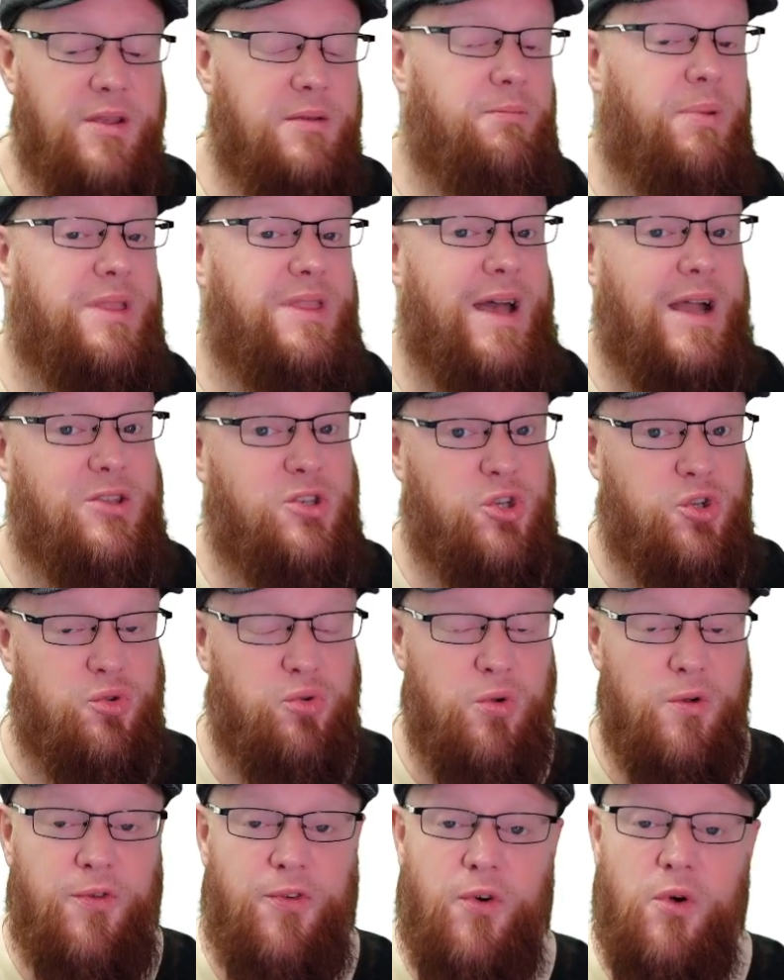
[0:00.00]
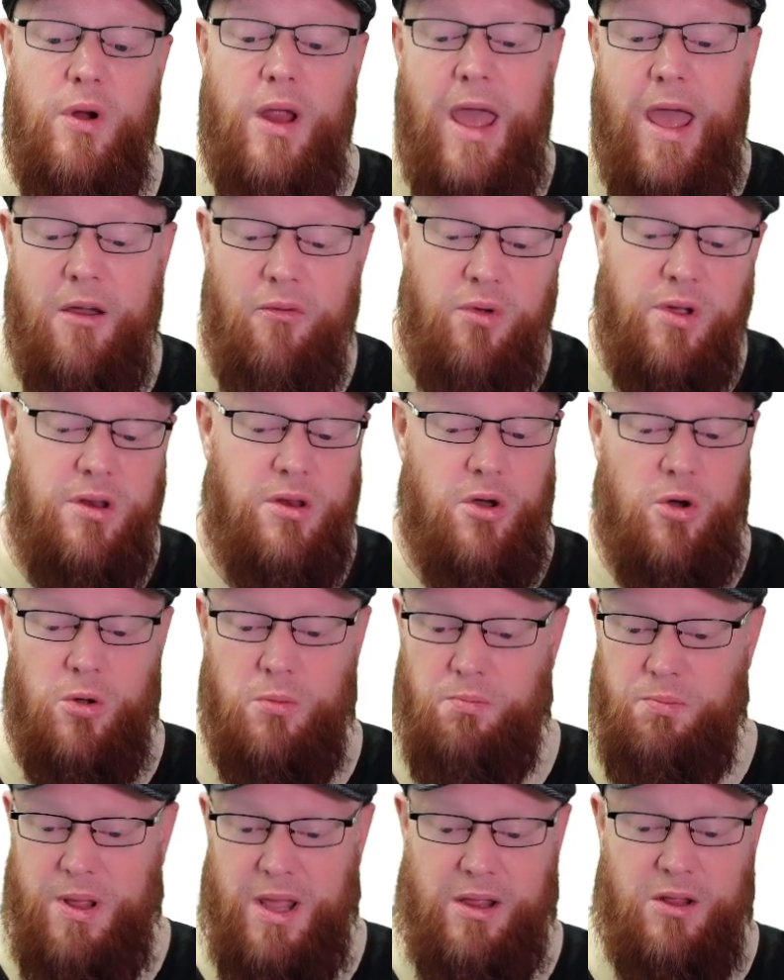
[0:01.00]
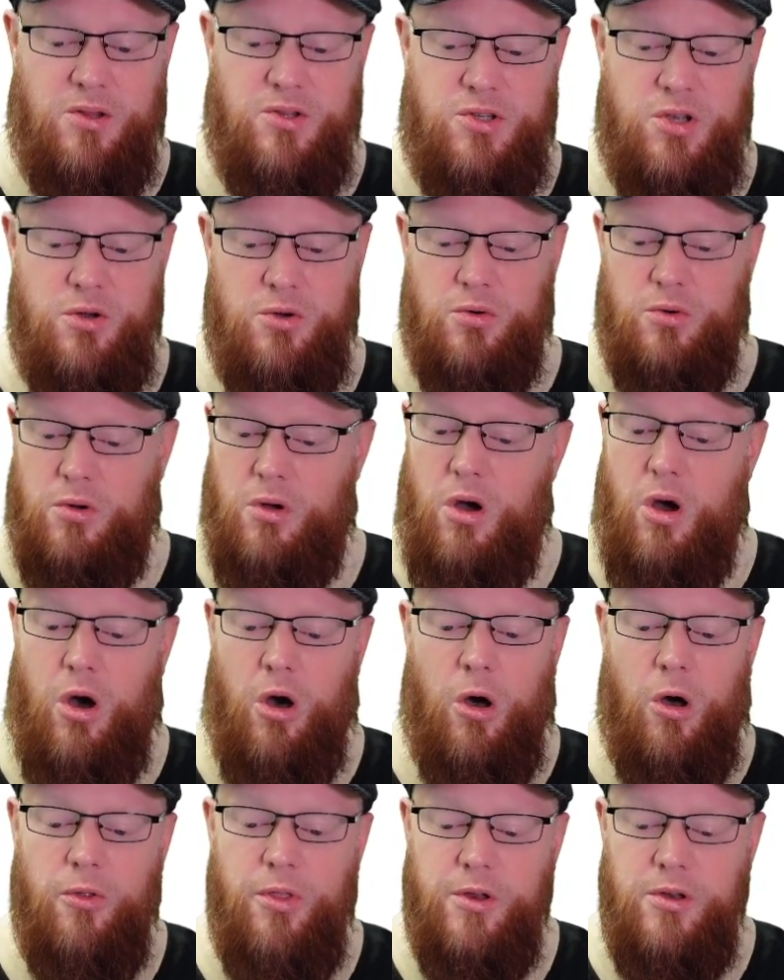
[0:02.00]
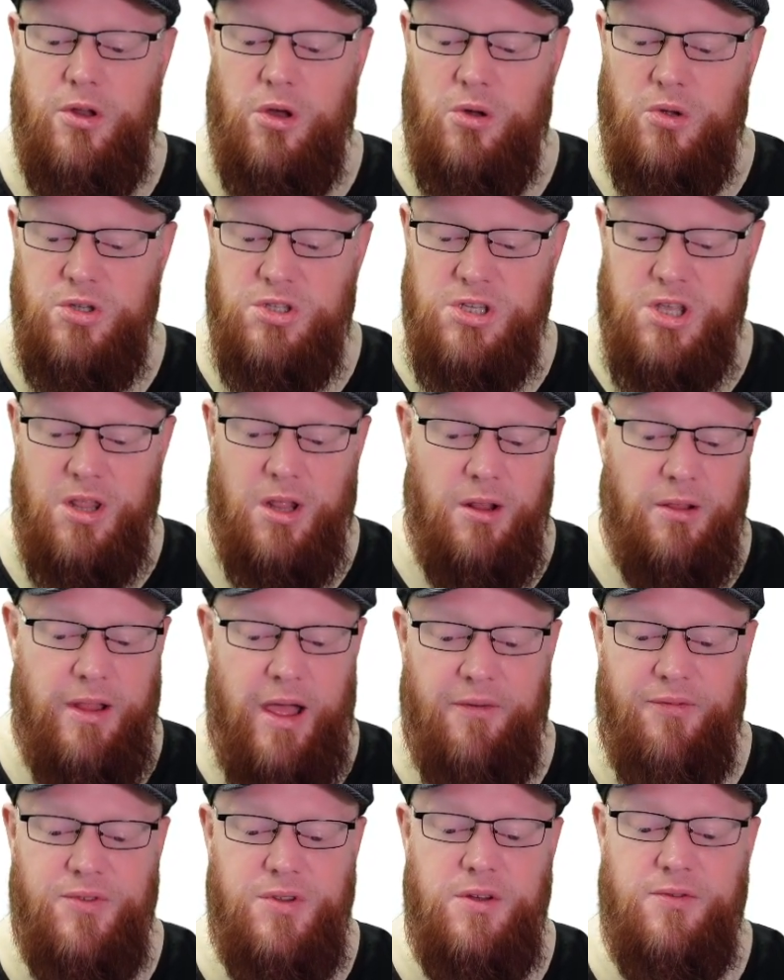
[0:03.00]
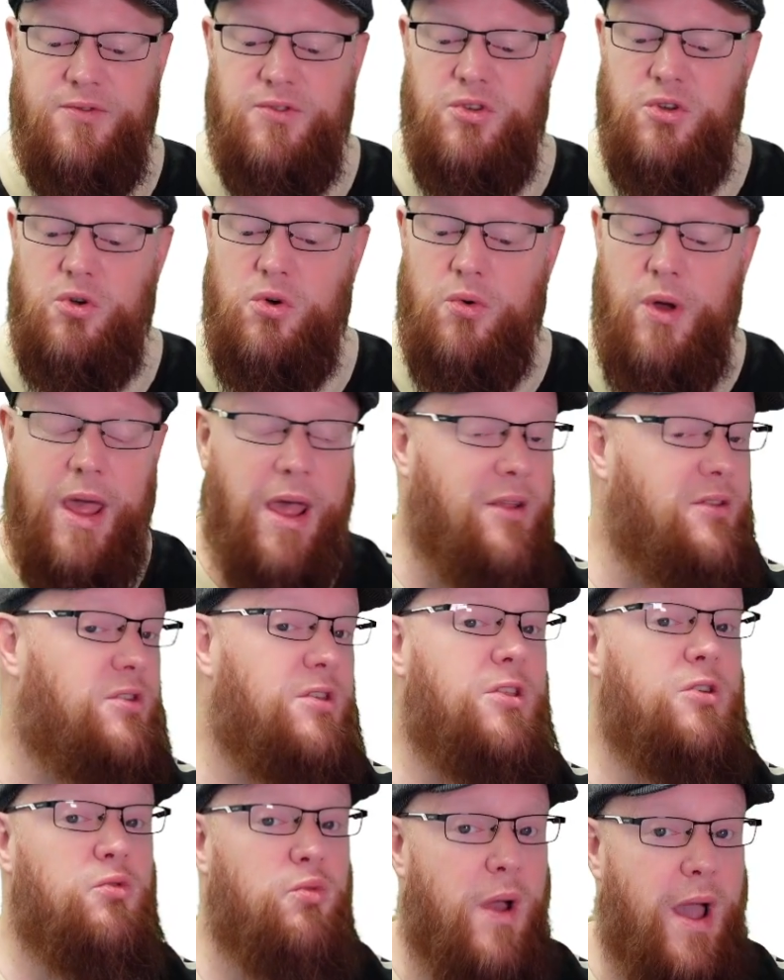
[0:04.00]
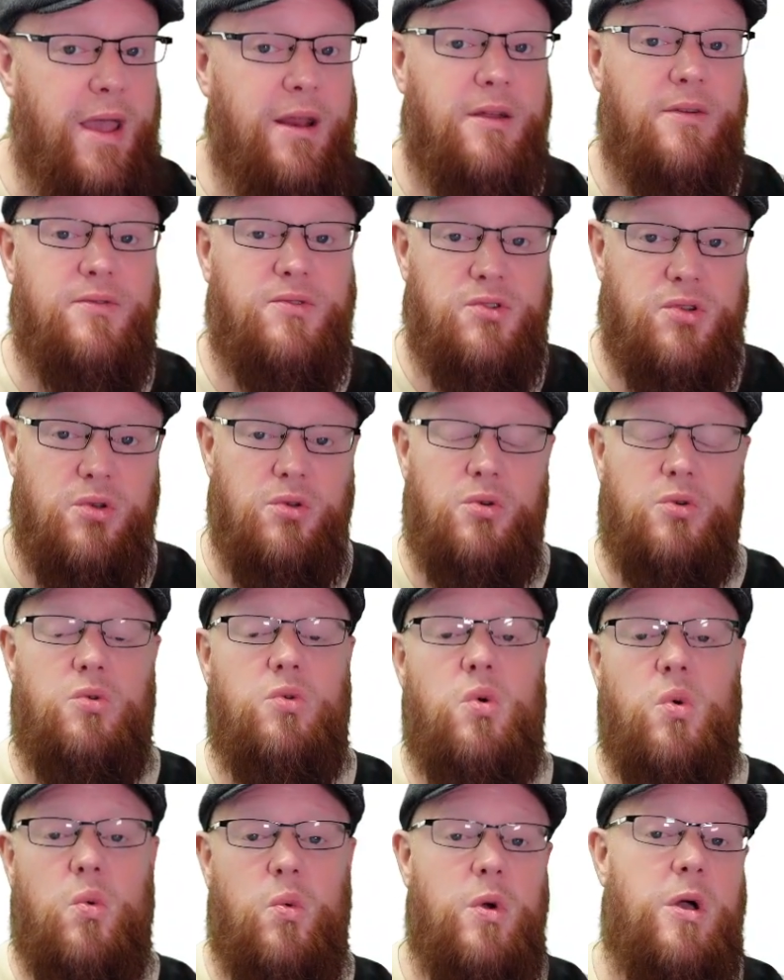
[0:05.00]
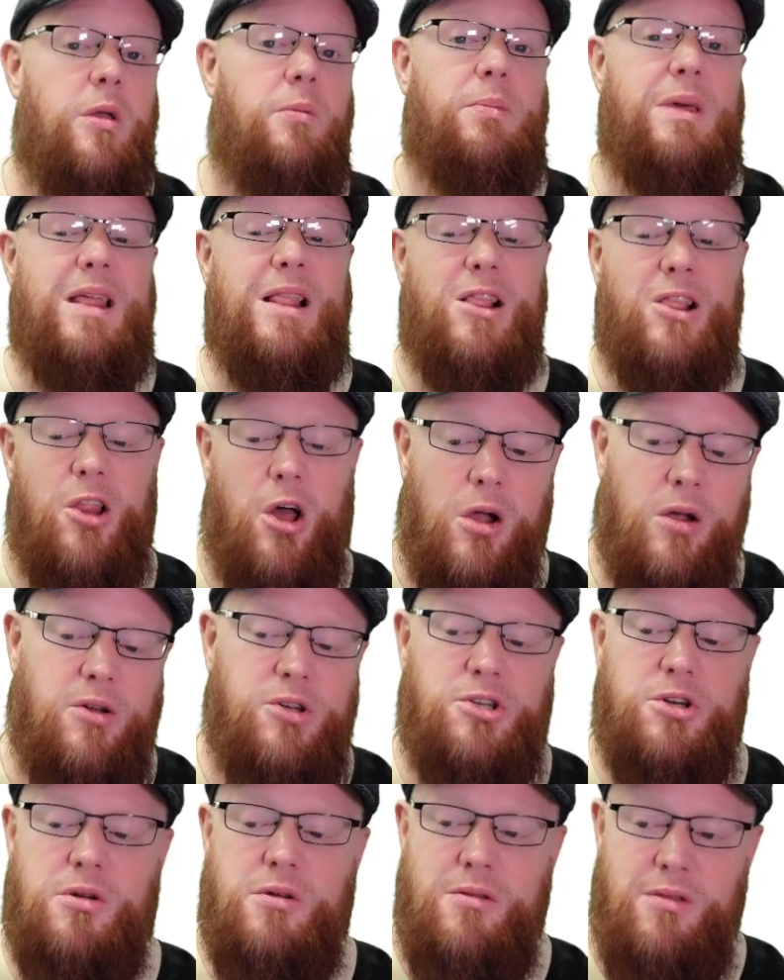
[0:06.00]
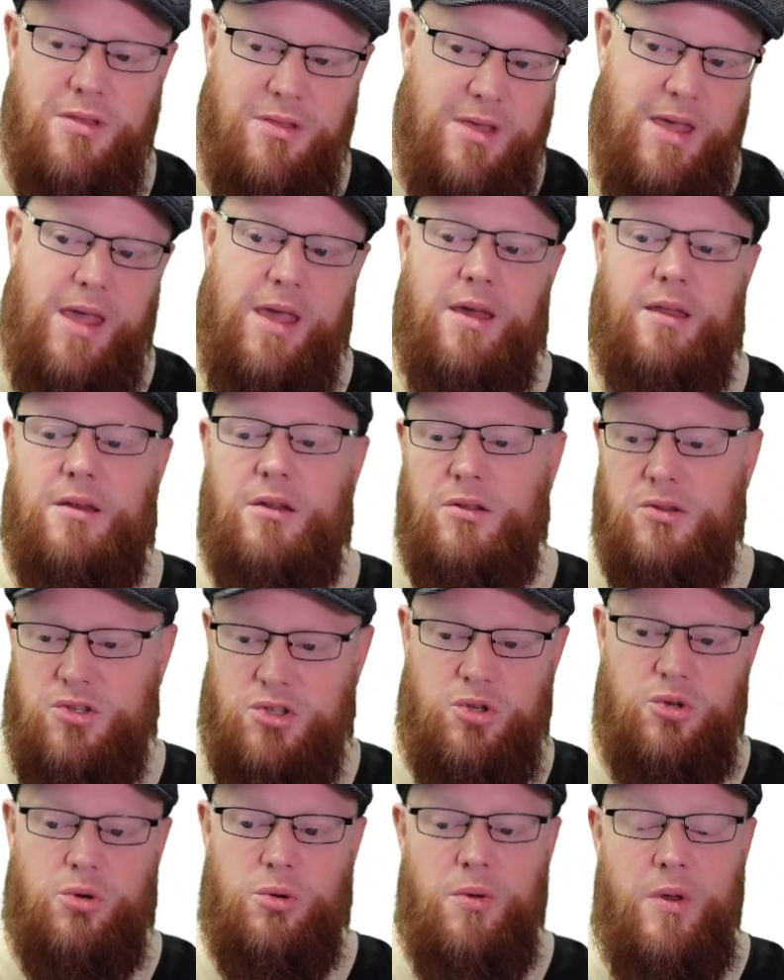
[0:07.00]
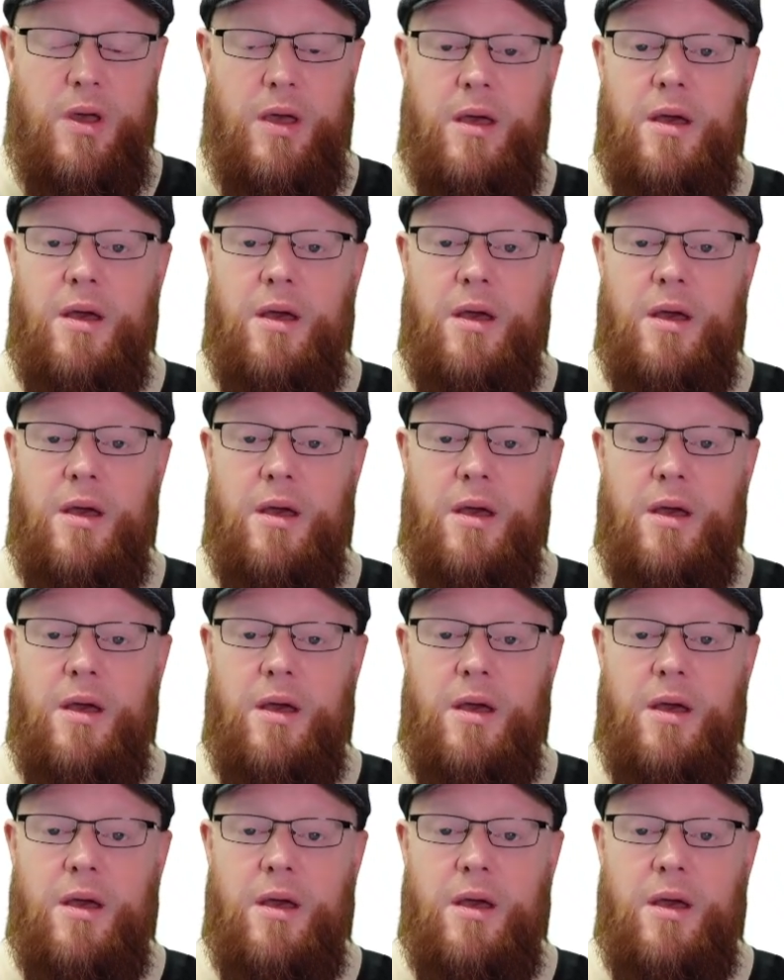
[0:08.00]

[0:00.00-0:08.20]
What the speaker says: But that's true for every node. Pick 2. All the nodes to the left of 2 and to the right of 2 will be larger than 2.